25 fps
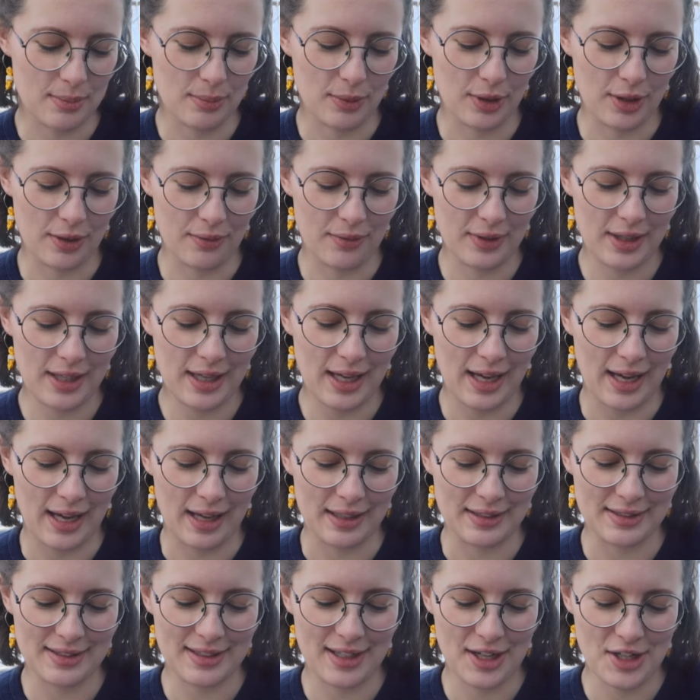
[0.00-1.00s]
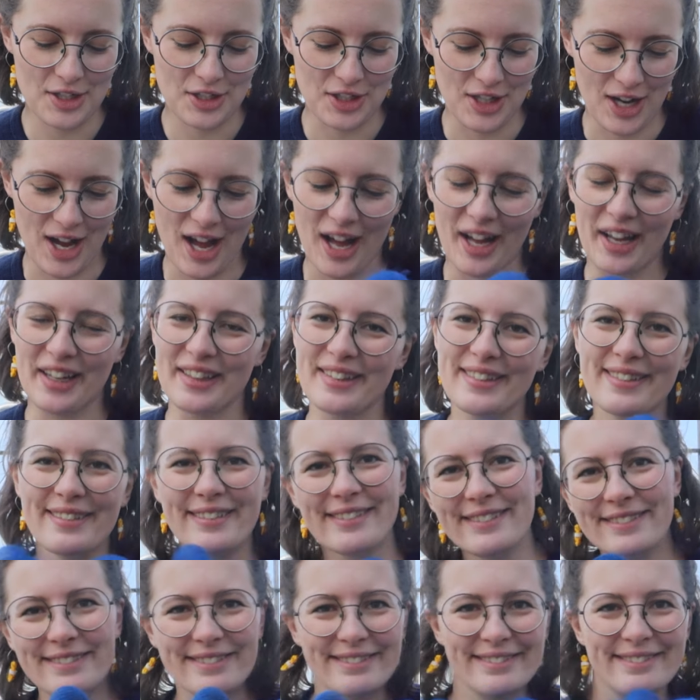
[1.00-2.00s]
some lovely hand-dyed yarn.
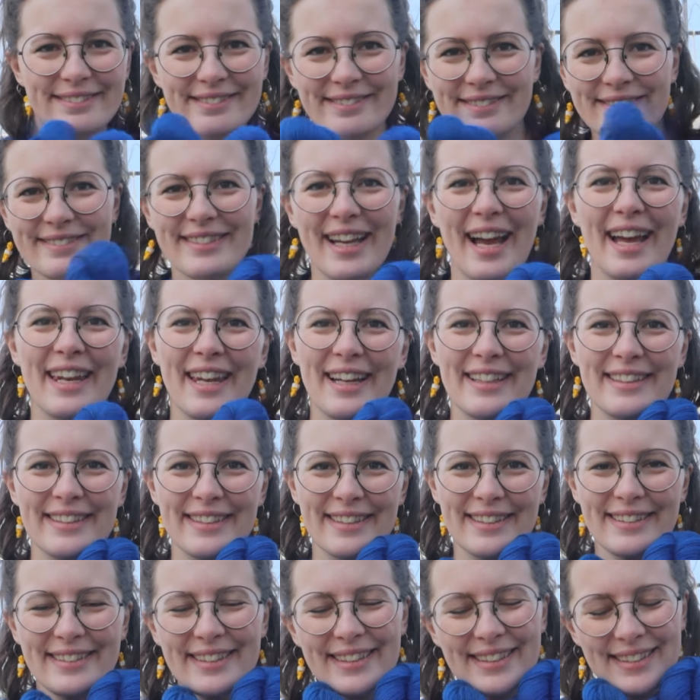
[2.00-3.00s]
And I did.